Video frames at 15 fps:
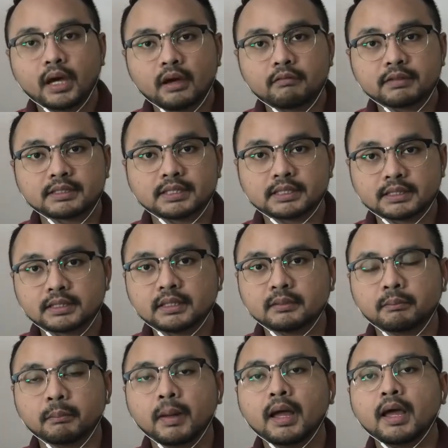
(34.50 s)
have a system
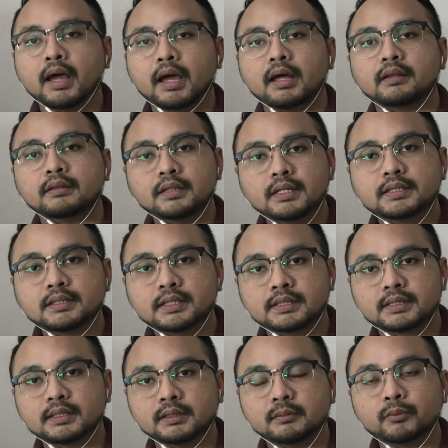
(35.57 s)
and this
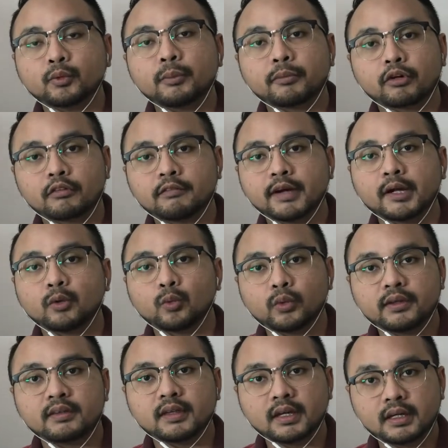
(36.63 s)
system we provide
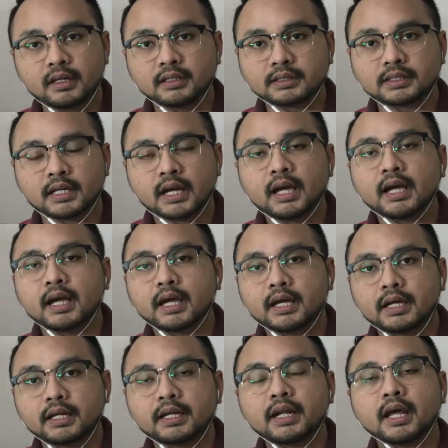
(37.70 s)
with heat,
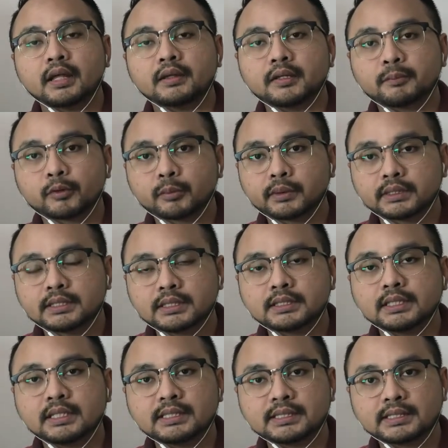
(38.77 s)
and the properties
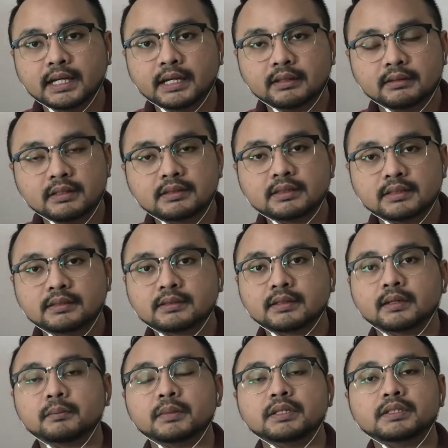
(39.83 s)
inside this
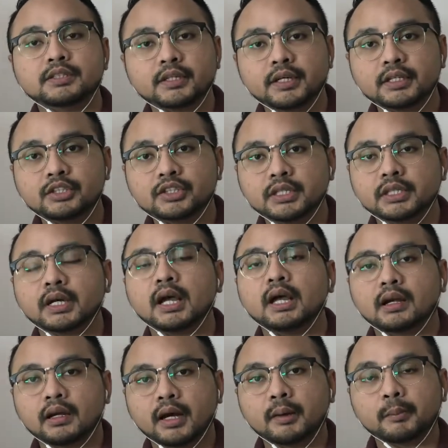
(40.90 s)
system is changing,
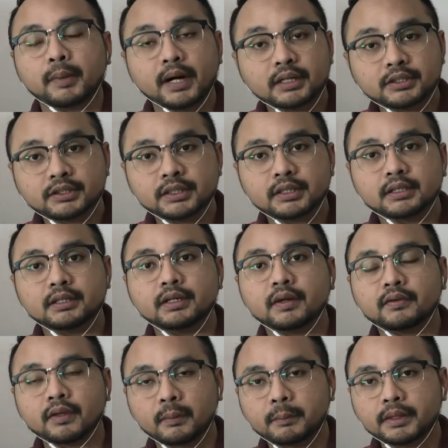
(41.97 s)
like pressure,
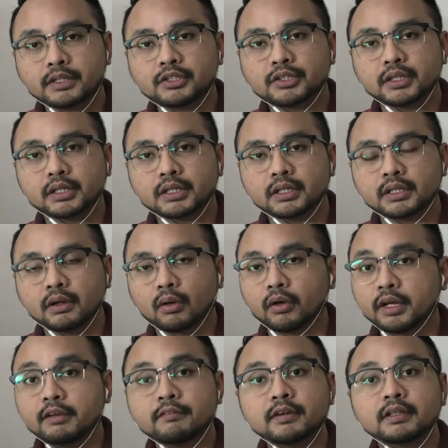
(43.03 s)
temperature, or
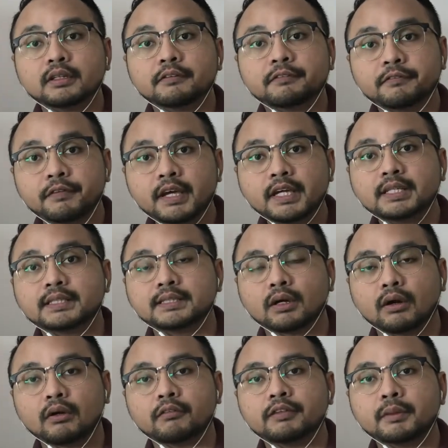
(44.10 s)
even the phase
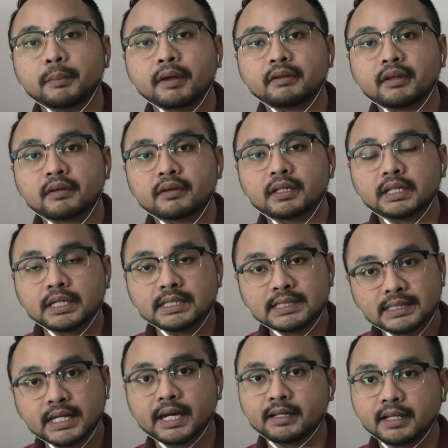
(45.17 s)
of the material
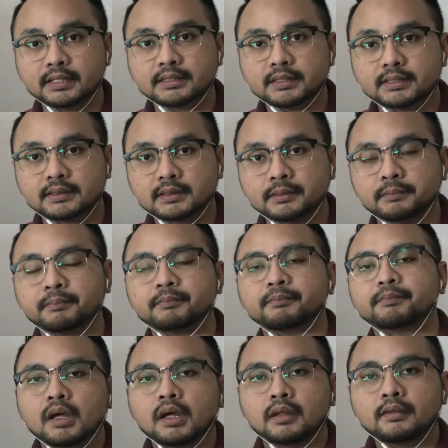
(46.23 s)
inside that system.
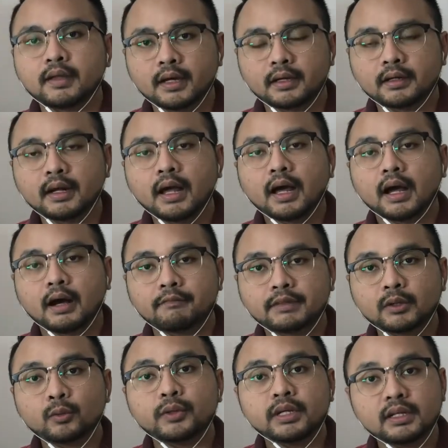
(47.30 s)
Then, after
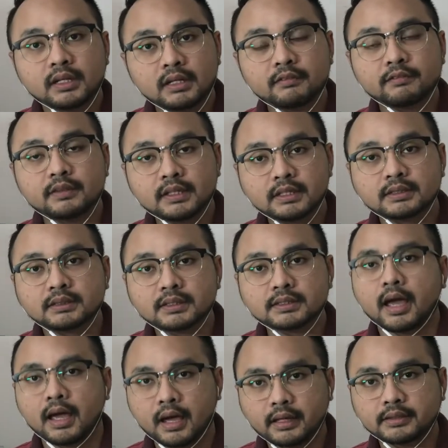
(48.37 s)
we leave this system
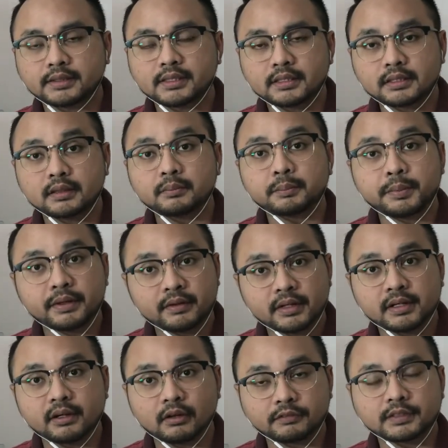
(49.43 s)
at certain
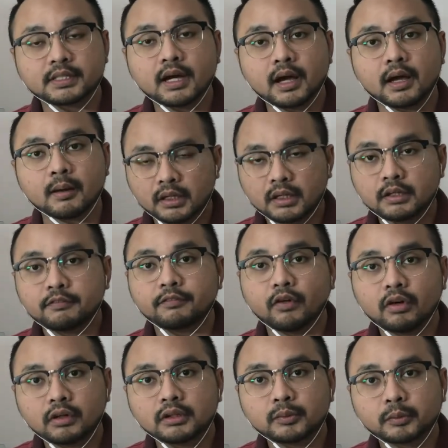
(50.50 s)
period of time, if
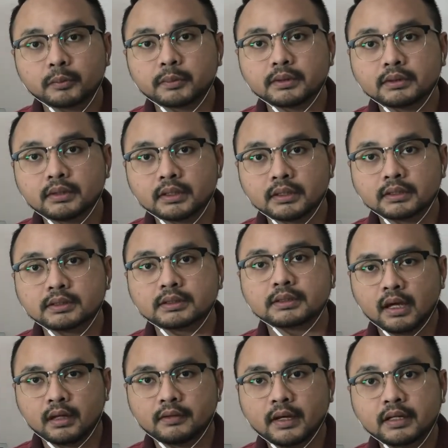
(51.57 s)
all the properties
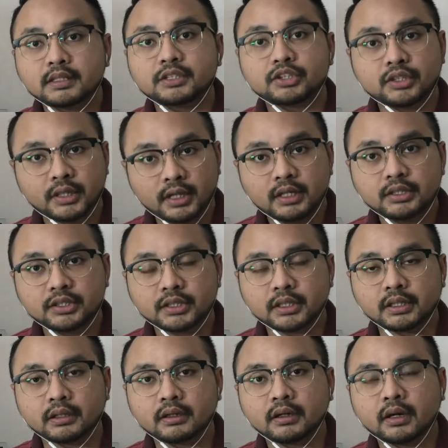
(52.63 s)
that is
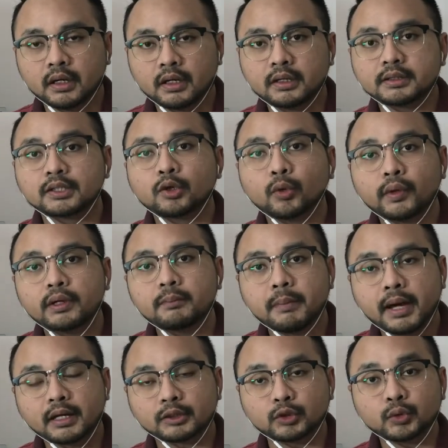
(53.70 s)
changing is going
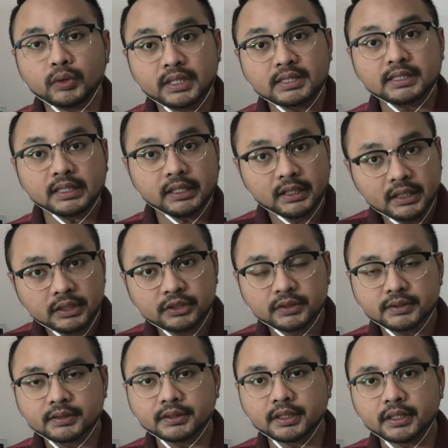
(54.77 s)
back to its initial
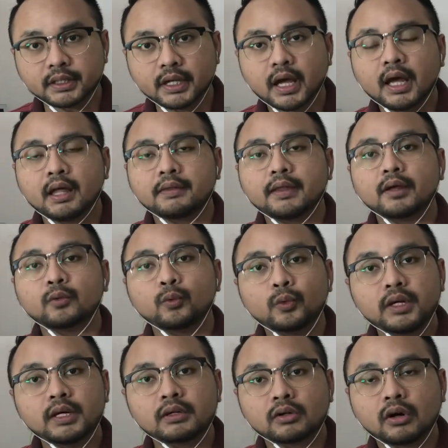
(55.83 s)
state, then
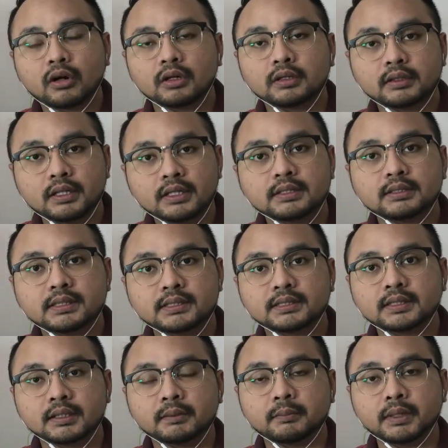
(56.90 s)
we call this
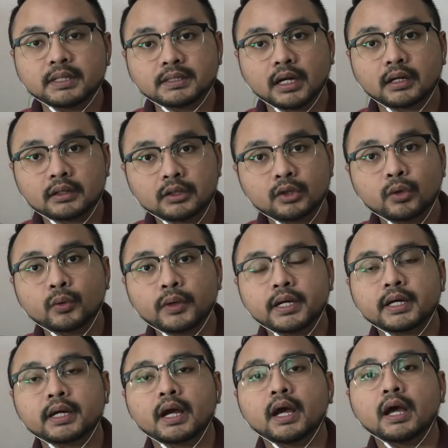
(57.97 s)
system is
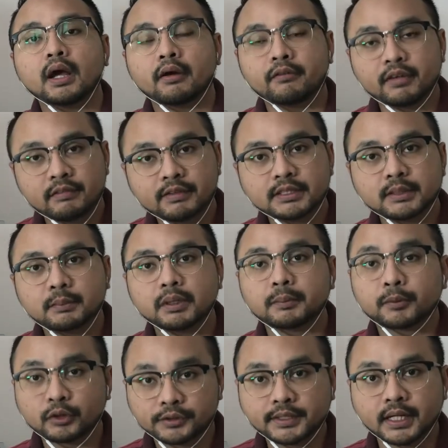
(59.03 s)
undergoing reversible
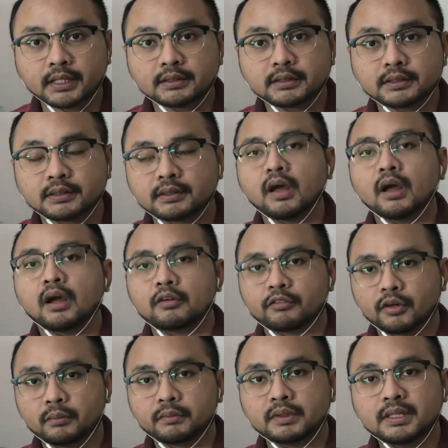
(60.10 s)
process.
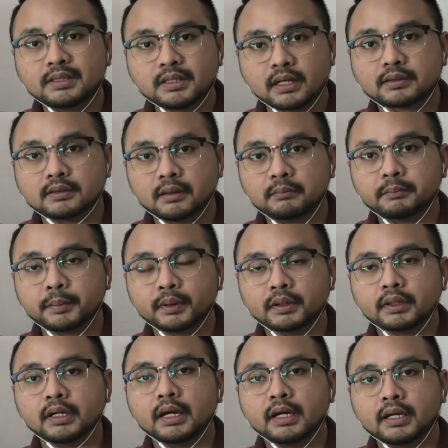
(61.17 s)
From this
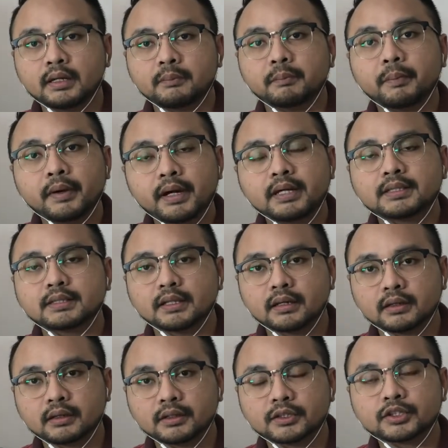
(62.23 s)
example, it brings
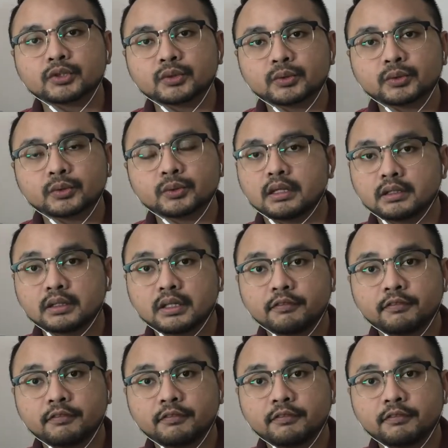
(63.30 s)
us to the